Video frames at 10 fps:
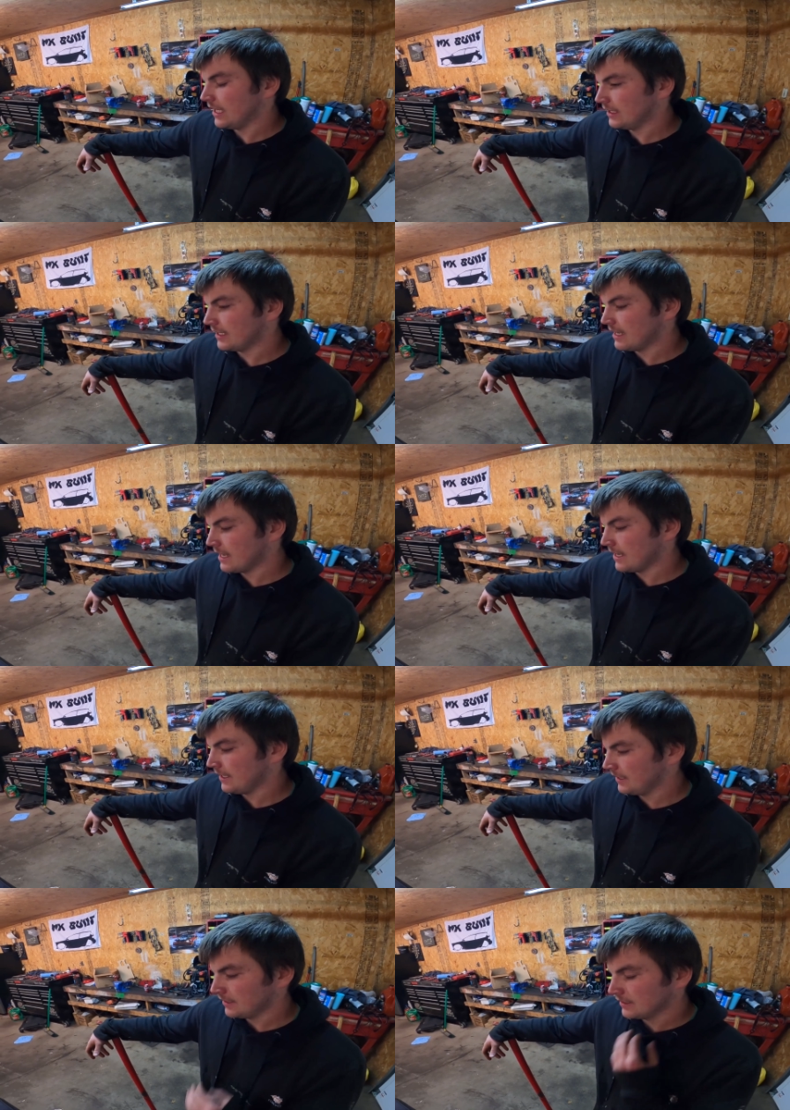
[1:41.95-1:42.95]
And
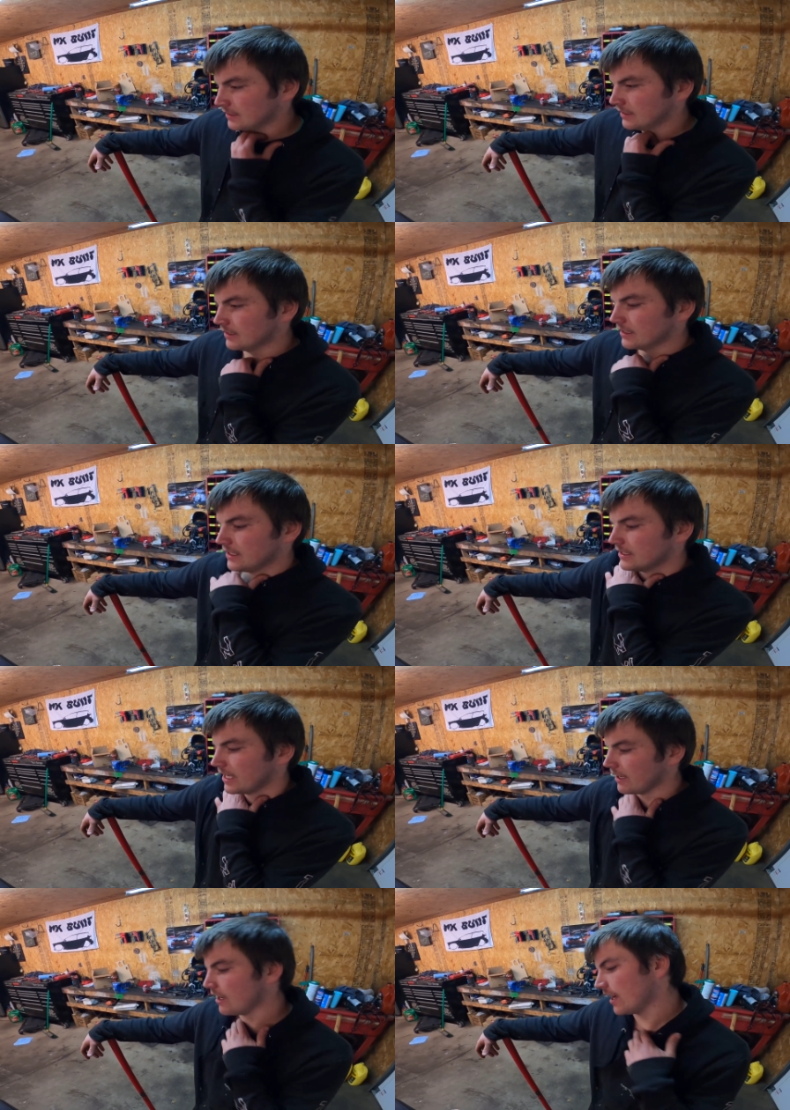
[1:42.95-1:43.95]
he's
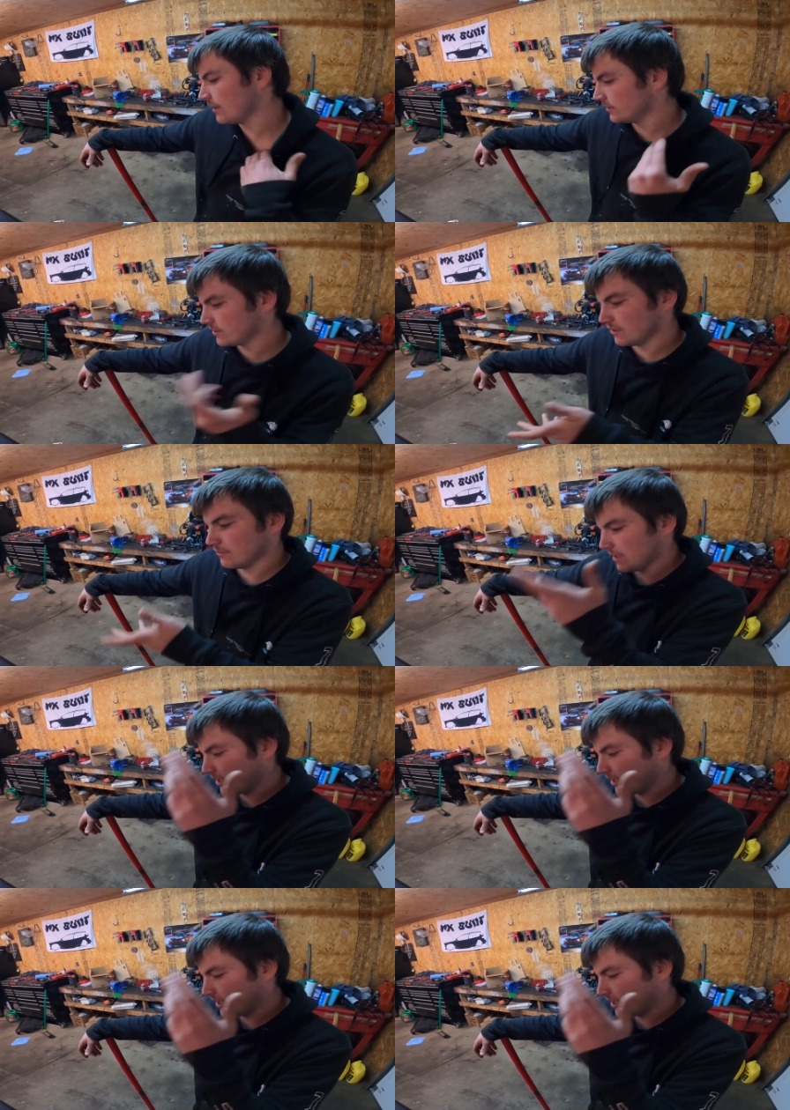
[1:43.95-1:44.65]
like, all right, let's throw the